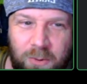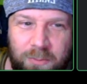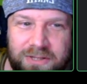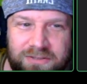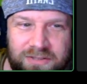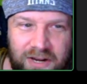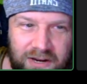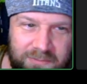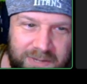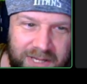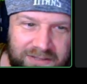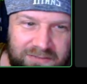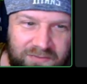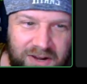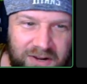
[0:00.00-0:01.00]
Nobody's talking
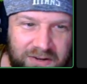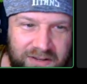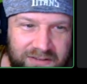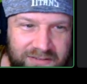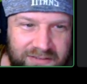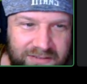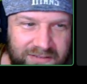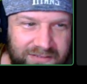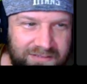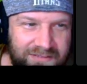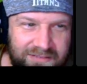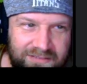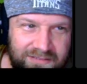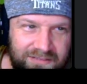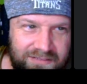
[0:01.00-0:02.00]
about the Falcons.
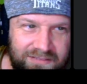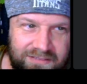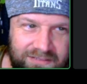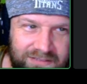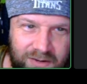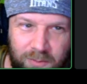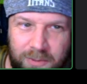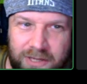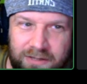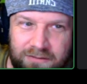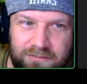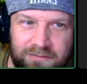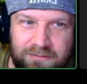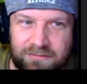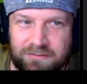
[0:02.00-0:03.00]
Nobody,
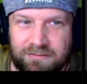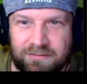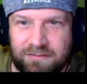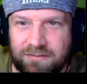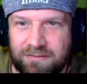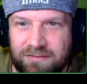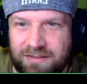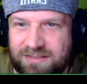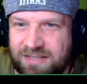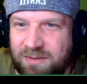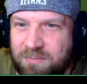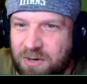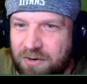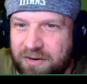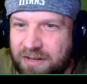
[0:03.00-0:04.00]

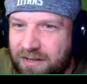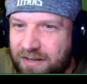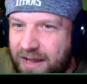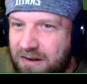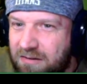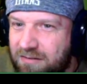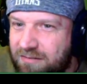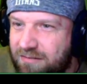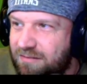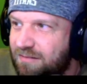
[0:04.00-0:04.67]
except you're in Atlanta.